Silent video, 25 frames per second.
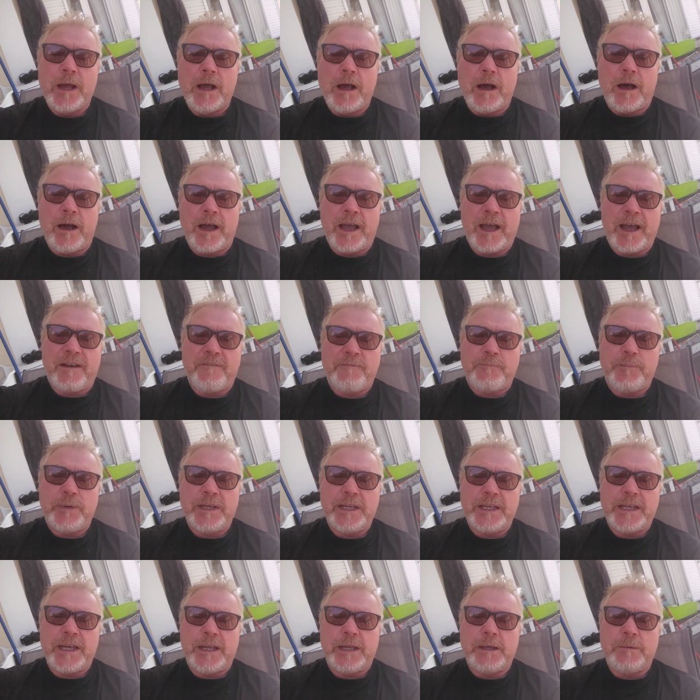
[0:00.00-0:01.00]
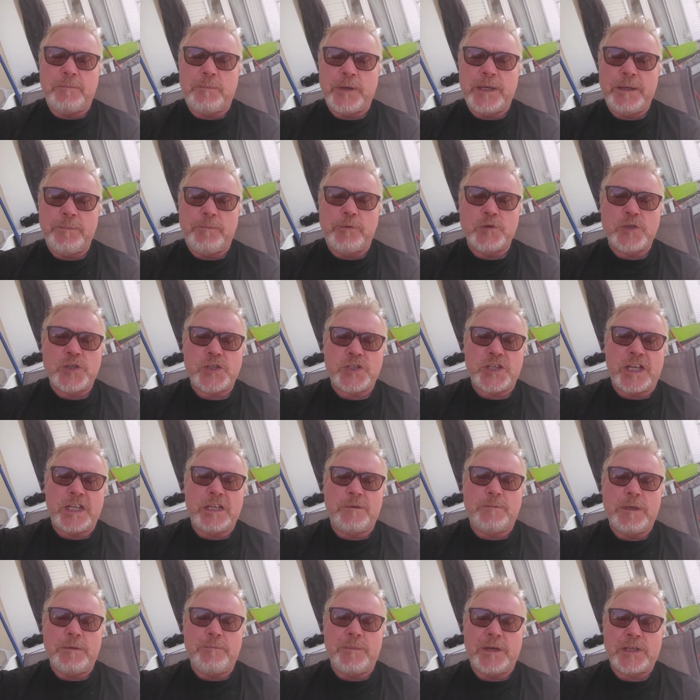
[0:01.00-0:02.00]
I have been getting people sending
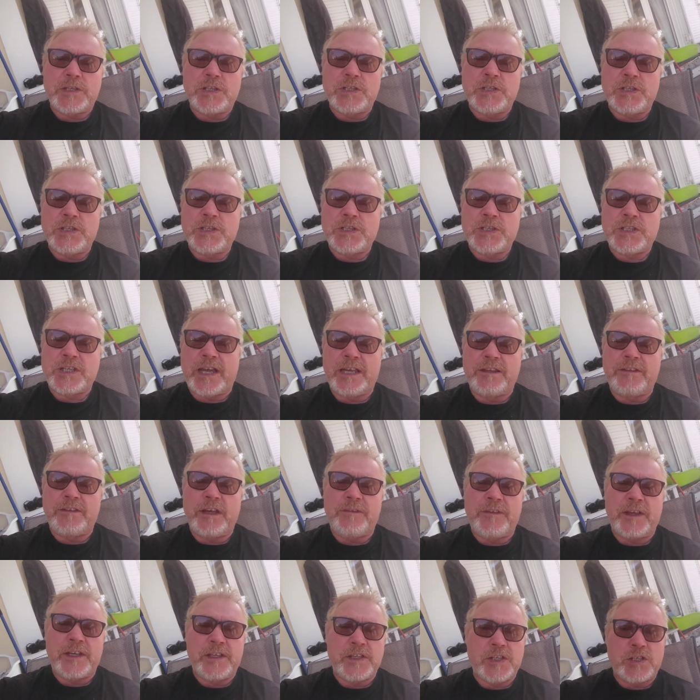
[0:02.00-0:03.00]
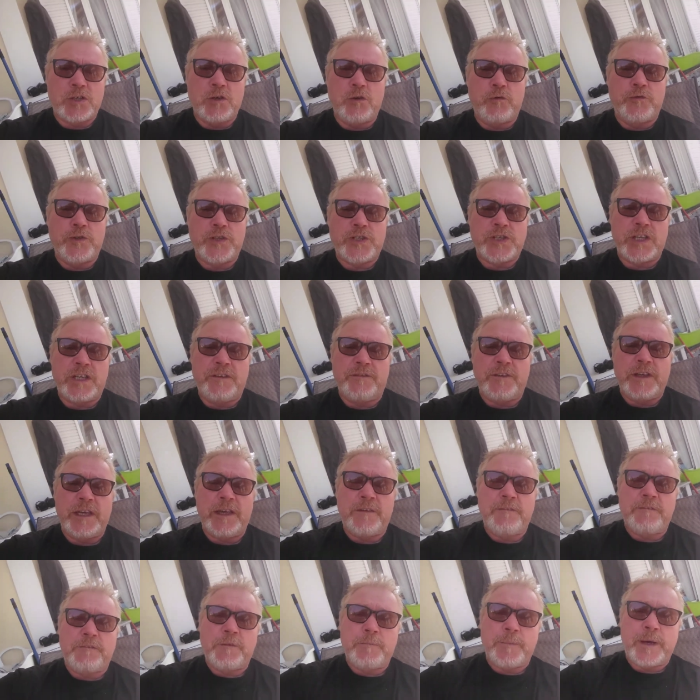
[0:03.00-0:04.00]
me messages saying that they're still receiving
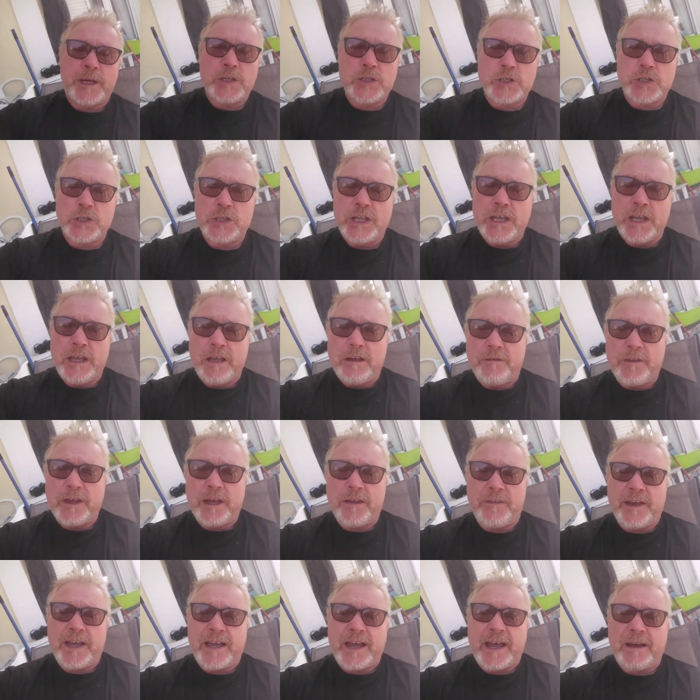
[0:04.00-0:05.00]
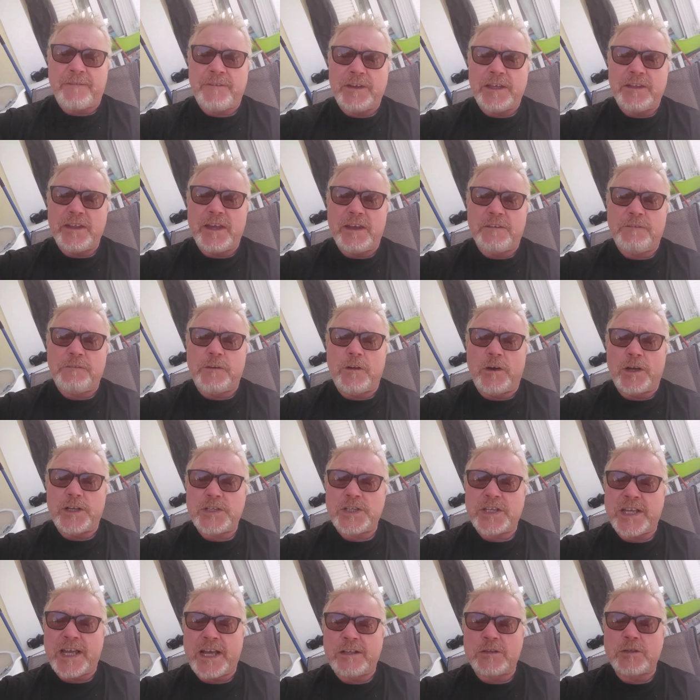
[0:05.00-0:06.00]
information that they're having their flights
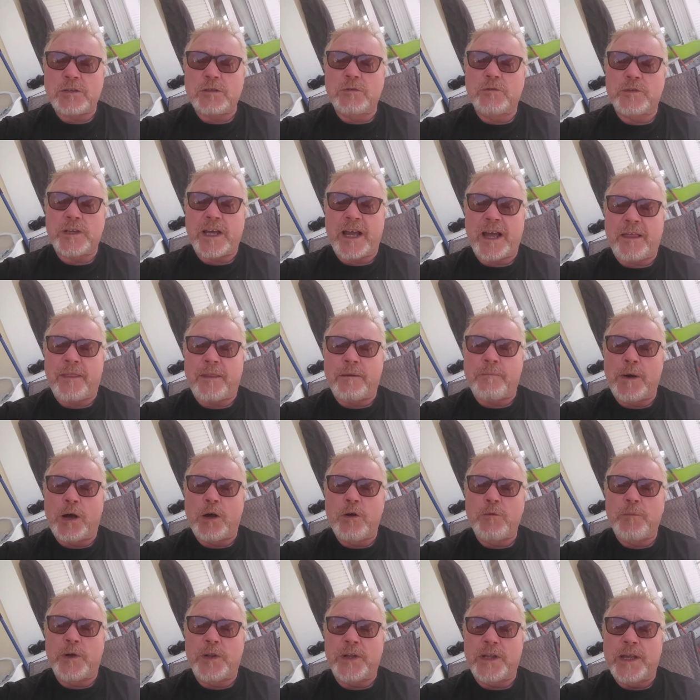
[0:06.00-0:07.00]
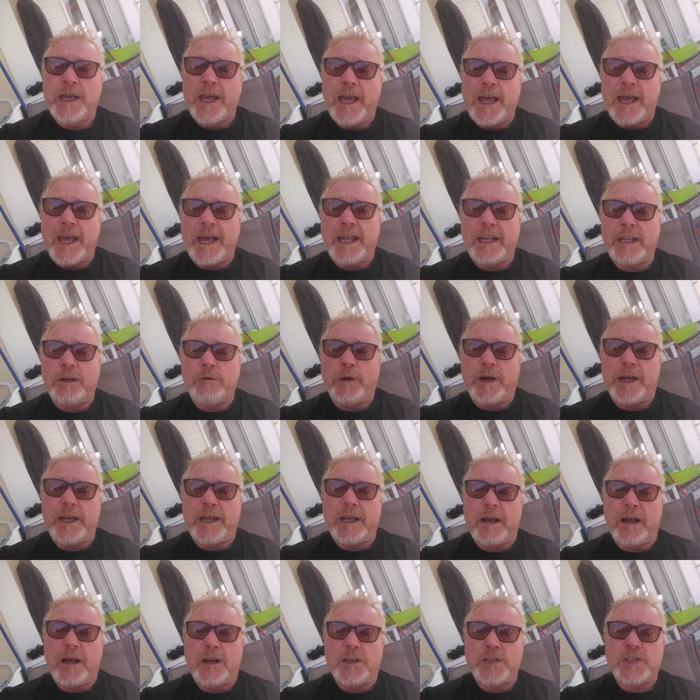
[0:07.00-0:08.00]
cancelled at the moment.
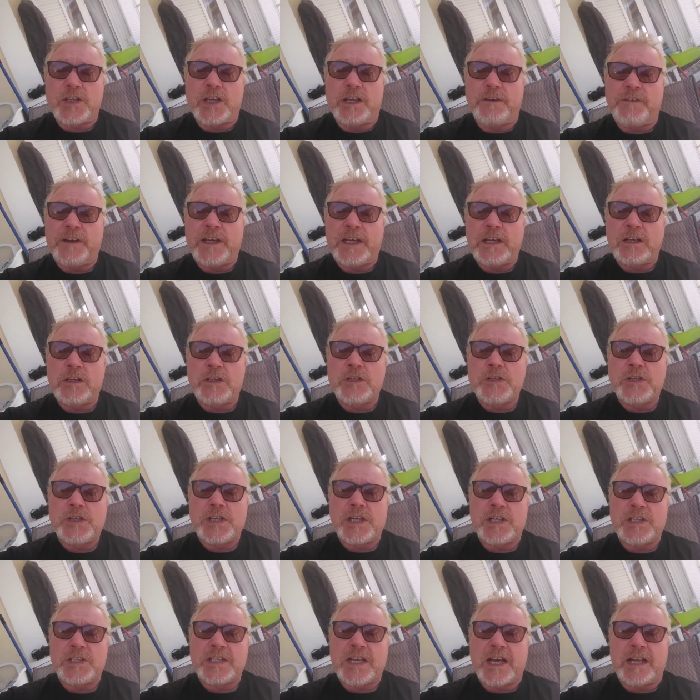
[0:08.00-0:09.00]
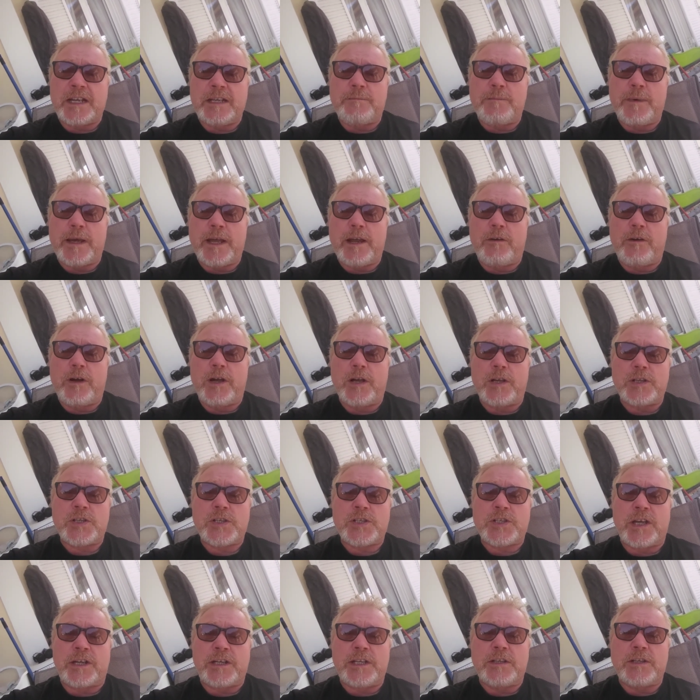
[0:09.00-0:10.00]
Anyway, Steve Hinkland says, Galimera,
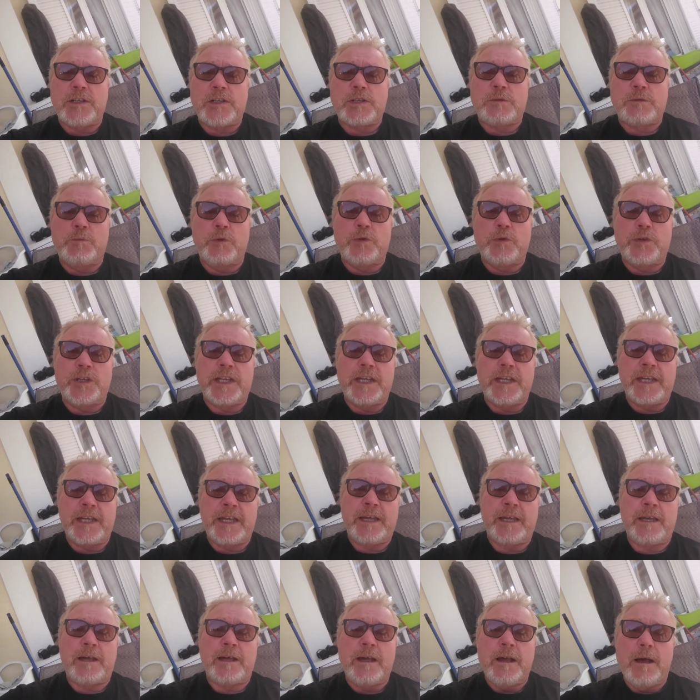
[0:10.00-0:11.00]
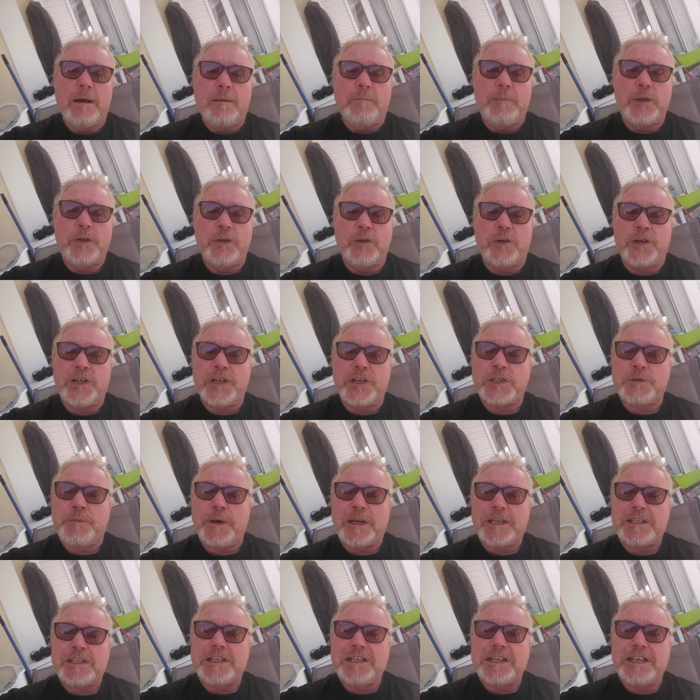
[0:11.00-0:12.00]
sunny this morning here, but not
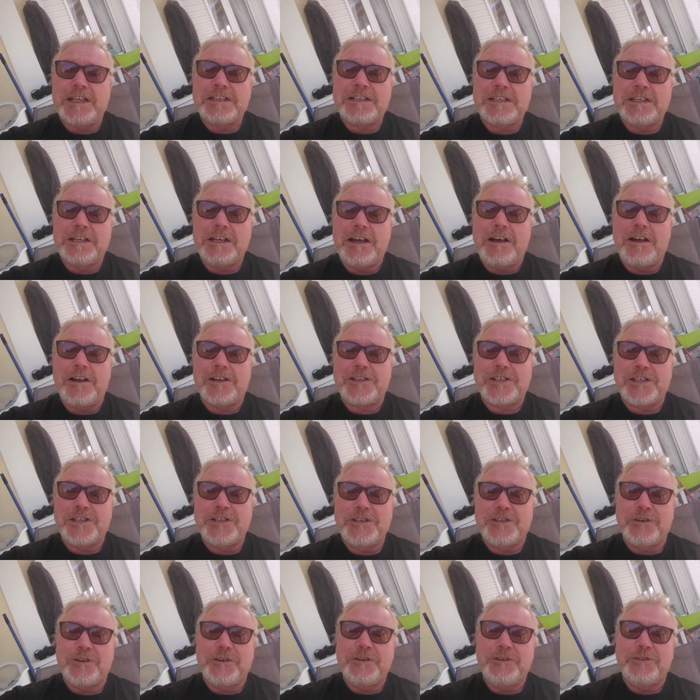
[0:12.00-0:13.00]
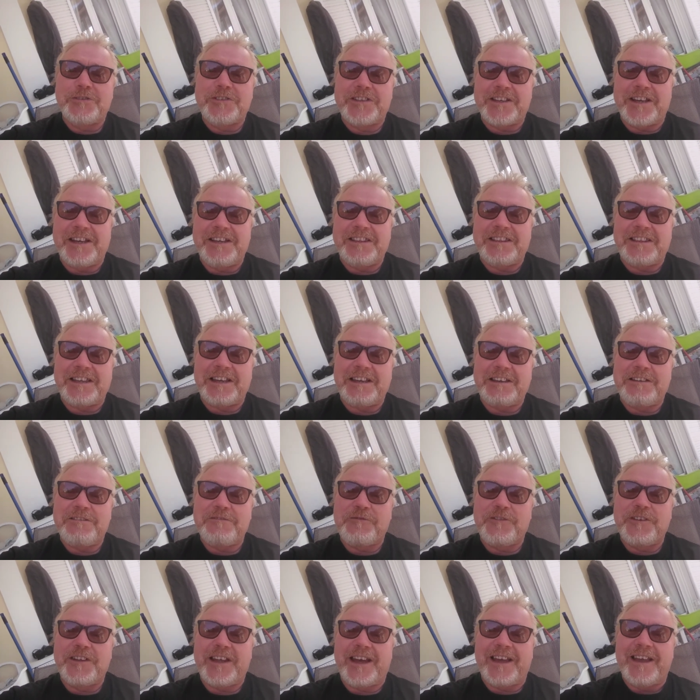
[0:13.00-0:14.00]
expecting it to last. Enjoy your day. Thank you
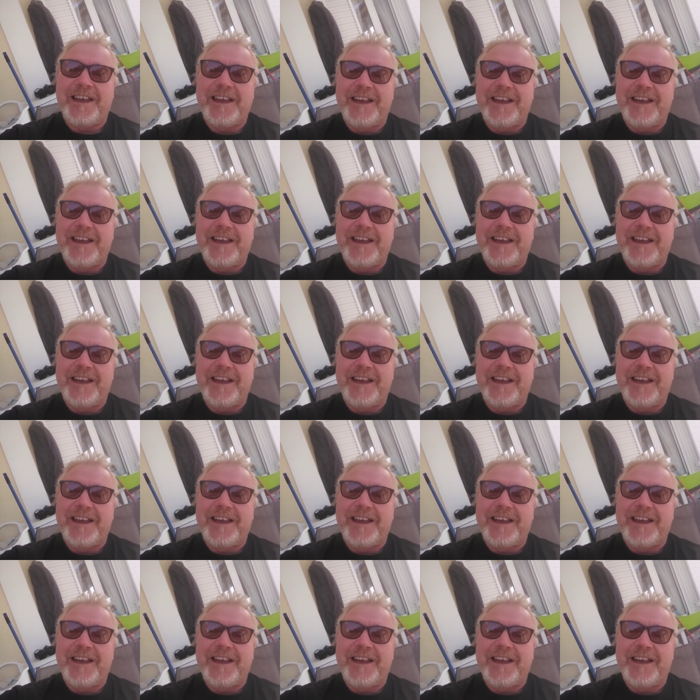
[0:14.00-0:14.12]
for that.